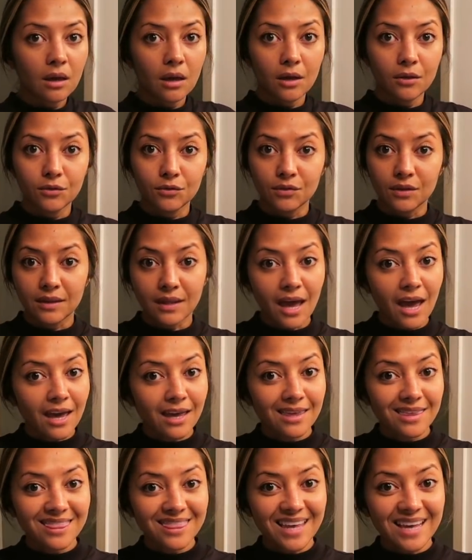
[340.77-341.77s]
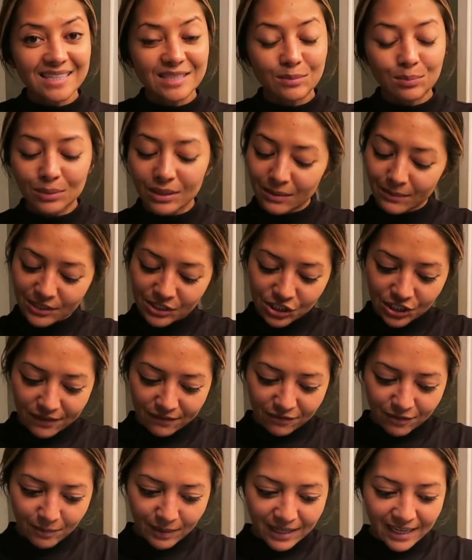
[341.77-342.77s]
Other than that, that's pretty much
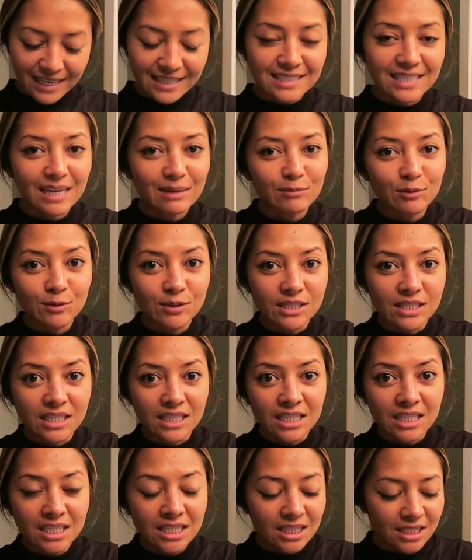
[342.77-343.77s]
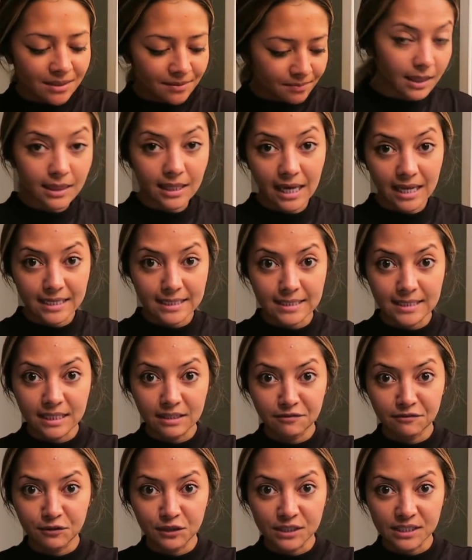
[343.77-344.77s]
it for my nighttime routine. And that is
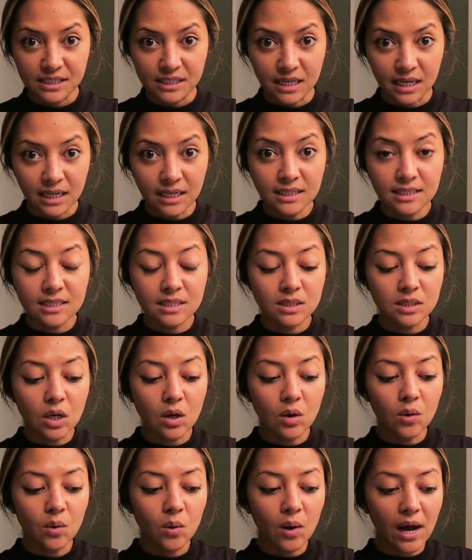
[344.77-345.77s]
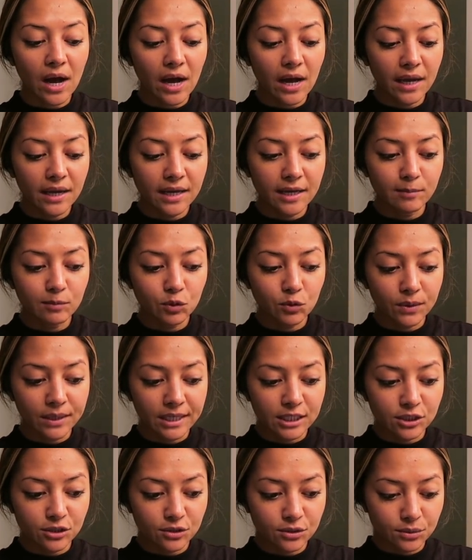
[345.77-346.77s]
it for tonight. So I am
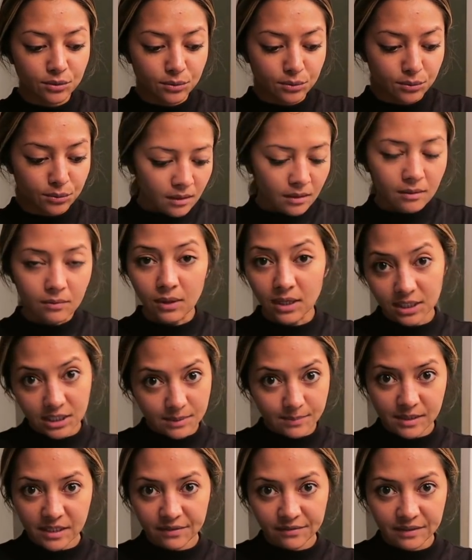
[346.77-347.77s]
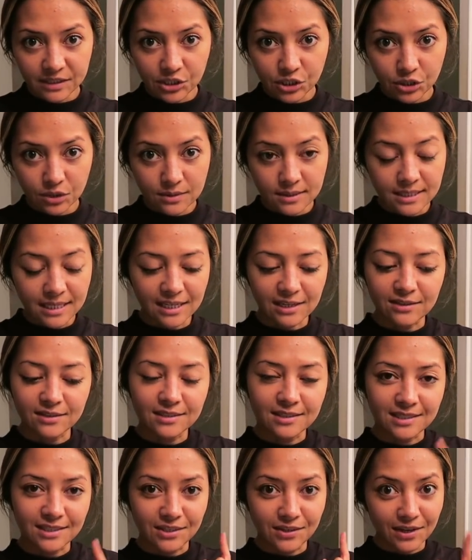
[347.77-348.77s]
going to watch some TV shows and I'll
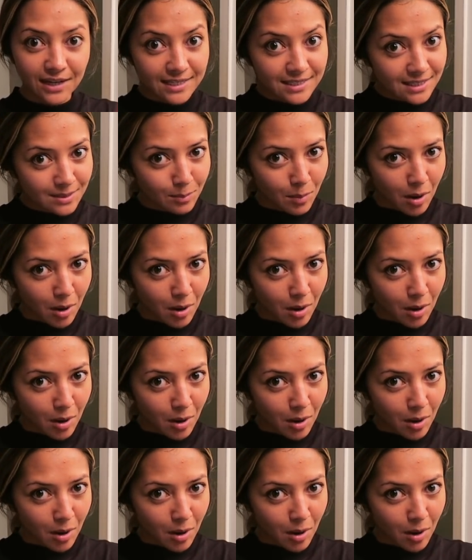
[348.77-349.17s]
see you guys